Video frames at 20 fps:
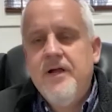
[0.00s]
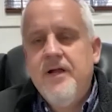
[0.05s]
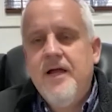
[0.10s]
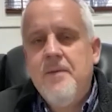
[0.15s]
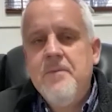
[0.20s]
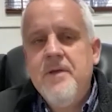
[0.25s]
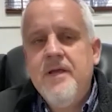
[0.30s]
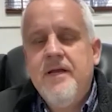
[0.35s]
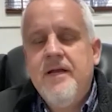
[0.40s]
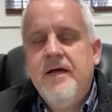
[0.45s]
I
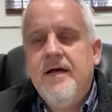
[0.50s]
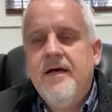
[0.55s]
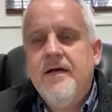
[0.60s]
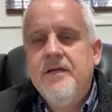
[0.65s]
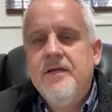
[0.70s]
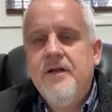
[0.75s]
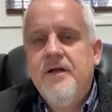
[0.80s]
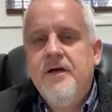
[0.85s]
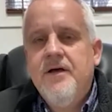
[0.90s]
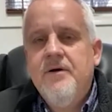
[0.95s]
mean, uh,
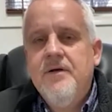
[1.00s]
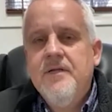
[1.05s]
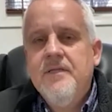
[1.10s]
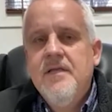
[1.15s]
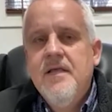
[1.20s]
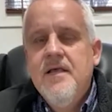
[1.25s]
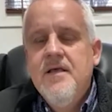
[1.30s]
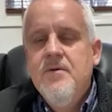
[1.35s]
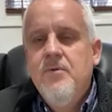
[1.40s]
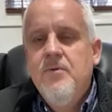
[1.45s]
you know, it,
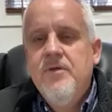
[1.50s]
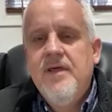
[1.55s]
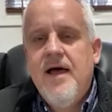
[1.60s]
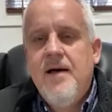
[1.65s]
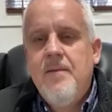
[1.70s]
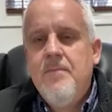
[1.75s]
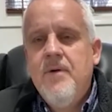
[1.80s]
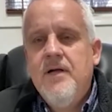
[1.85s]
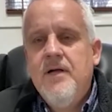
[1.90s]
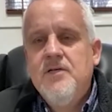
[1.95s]
without
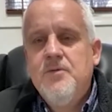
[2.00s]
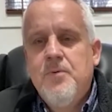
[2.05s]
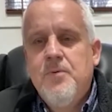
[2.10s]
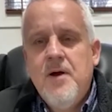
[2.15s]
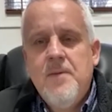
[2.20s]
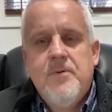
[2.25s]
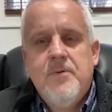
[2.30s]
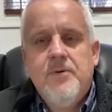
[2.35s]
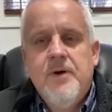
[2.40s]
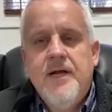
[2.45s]
much
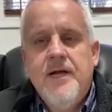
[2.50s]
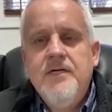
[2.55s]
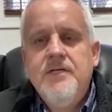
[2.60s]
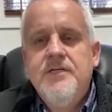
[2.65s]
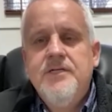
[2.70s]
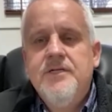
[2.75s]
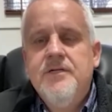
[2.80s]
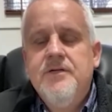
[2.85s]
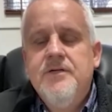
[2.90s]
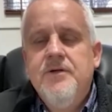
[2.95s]

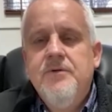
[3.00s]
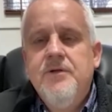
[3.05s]
preparation, you,